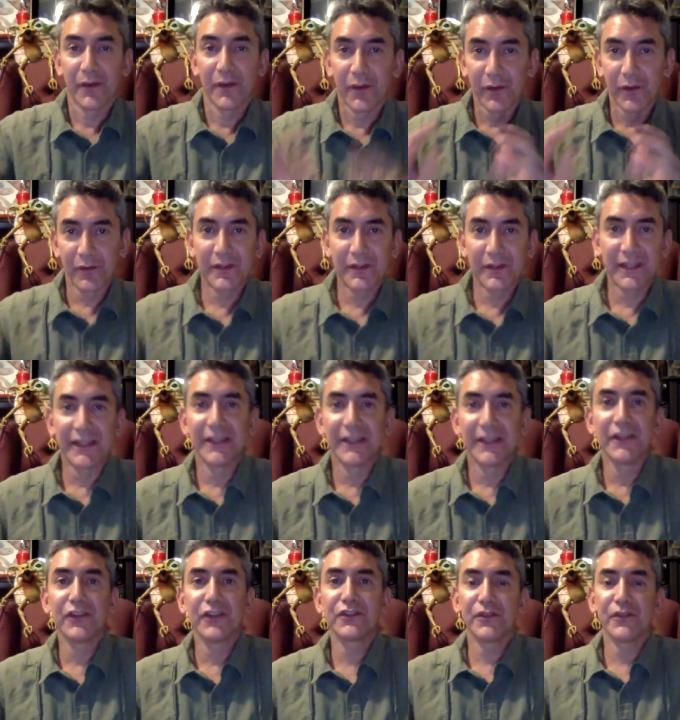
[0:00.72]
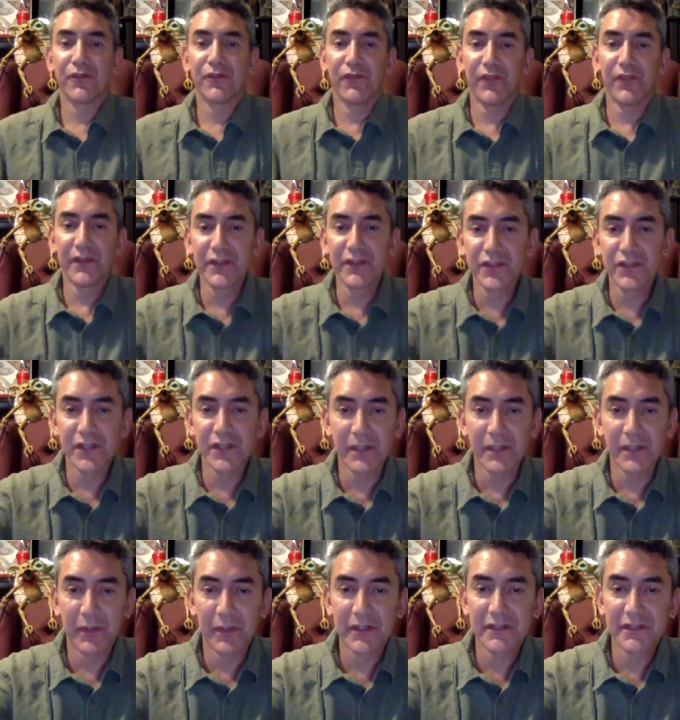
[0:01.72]
Okay, here to finish up
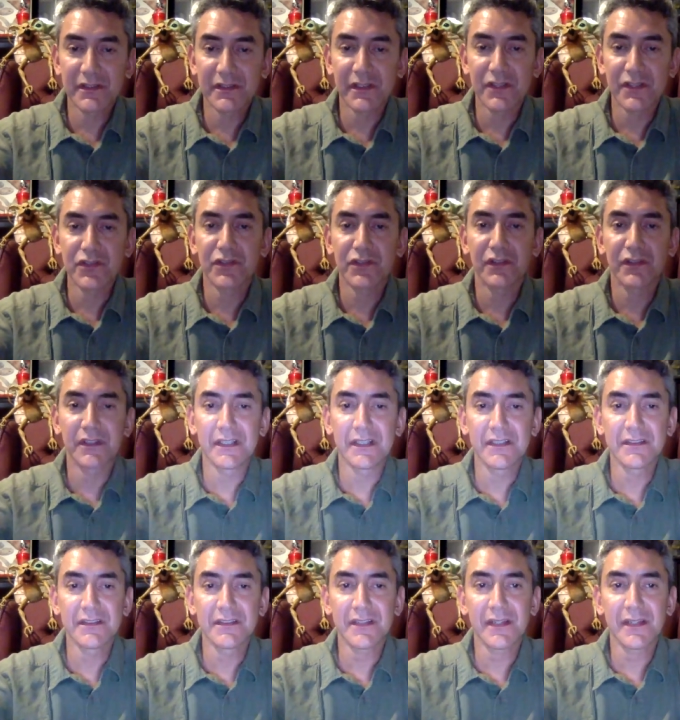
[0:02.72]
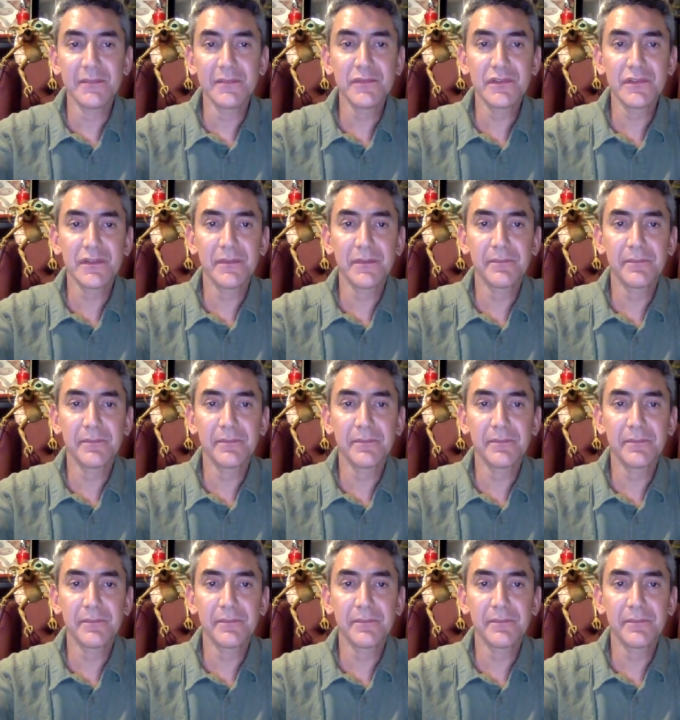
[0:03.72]
our discussion on enzymes.